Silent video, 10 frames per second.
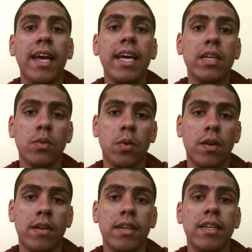and
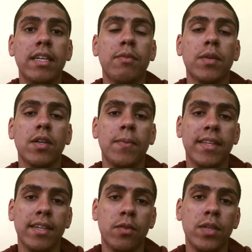or if we go
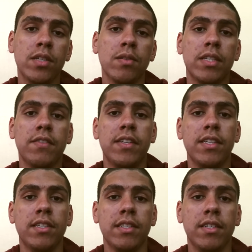by the original
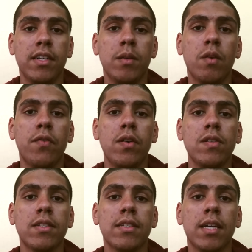definition,
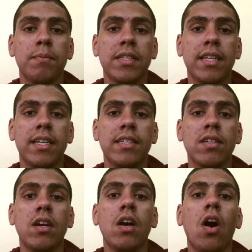refers to something that
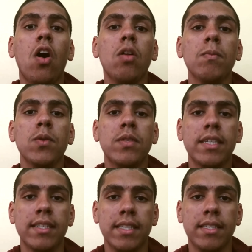is almost
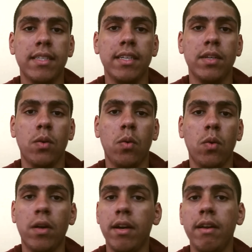existing
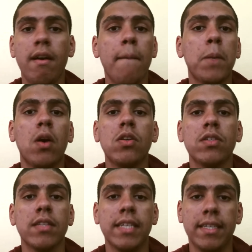or
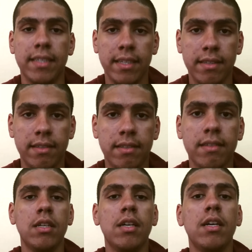partially exists.
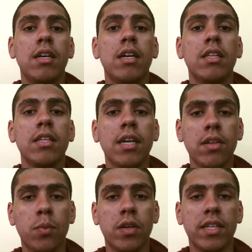The
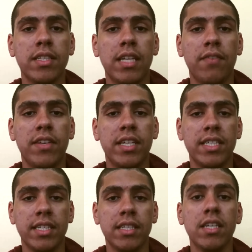other word in the
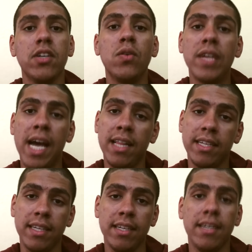definition,
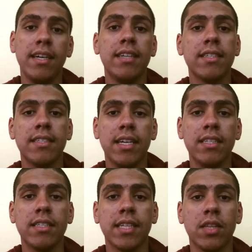reality, is
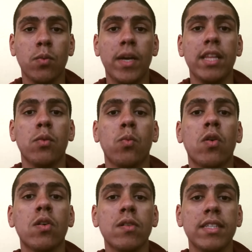essentially the way the
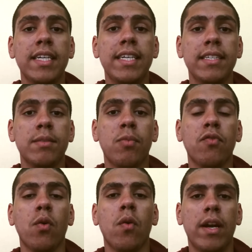world is
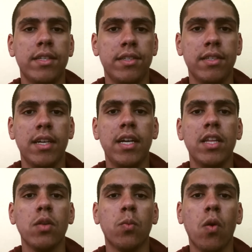before us,
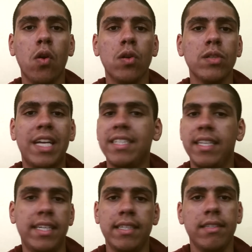the world as
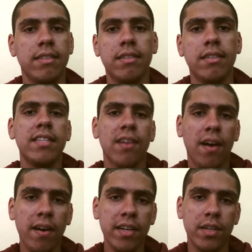it is. It's
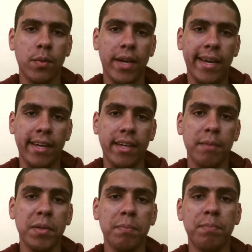odd in a way,
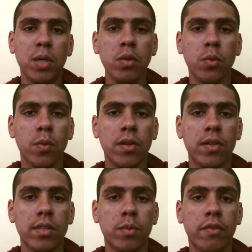but both
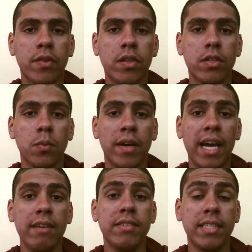words refer to what
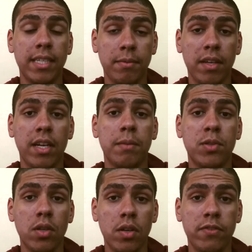I've seen and
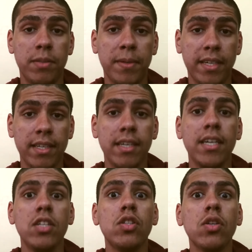observed to be
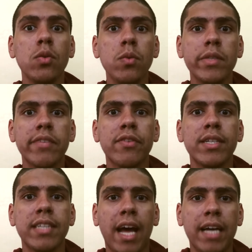two
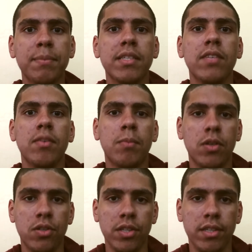different types of
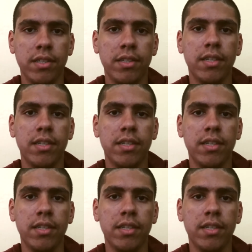immersion.